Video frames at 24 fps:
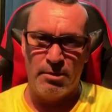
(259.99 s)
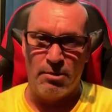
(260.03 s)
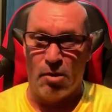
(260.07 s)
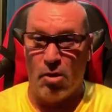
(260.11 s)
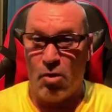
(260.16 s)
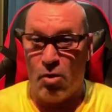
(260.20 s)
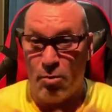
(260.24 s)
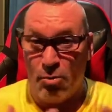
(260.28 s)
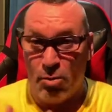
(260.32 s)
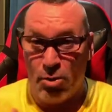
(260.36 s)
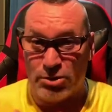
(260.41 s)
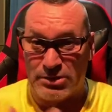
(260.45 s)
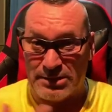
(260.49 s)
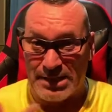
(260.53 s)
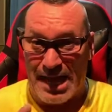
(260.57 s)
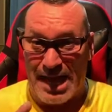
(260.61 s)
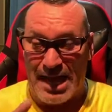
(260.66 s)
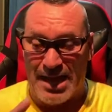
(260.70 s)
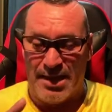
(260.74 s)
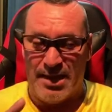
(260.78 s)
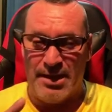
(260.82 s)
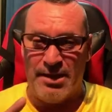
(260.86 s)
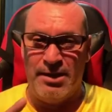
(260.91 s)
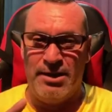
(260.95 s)
almost
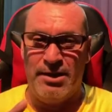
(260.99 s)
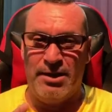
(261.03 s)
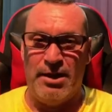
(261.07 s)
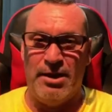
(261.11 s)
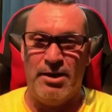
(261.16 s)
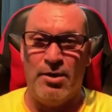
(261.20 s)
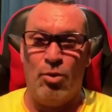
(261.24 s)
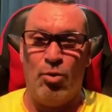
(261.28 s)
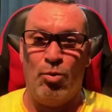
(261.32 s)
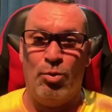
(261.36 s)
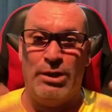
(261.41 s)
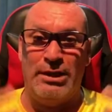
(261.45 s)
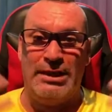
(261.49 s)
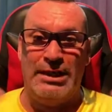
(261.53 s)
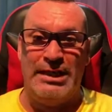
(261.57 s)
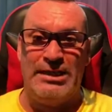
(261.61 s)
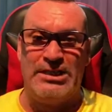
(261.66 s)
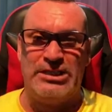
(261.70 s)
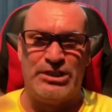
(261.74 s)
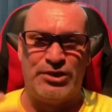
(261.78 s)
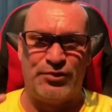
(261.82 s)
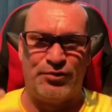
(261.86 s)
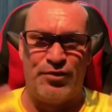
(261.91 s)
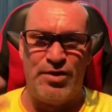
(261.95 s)
in a
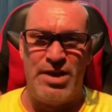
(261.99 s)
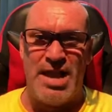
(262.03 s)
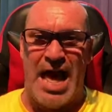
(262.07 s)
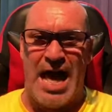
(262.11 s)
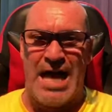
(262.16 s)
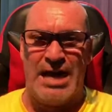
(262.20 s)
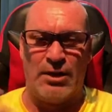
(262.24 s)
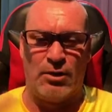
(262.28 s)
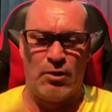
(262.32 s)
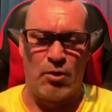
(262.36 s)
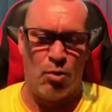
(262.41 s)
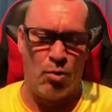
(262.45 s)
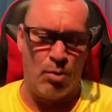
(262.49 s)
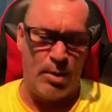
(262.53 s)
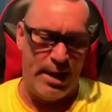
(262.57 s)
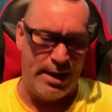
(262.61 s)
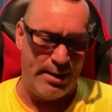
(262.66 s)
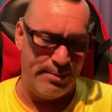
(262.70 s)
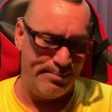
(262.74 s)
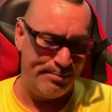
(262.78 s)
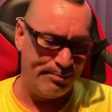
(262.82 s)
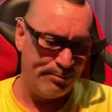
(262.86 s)
religious, fanatical way.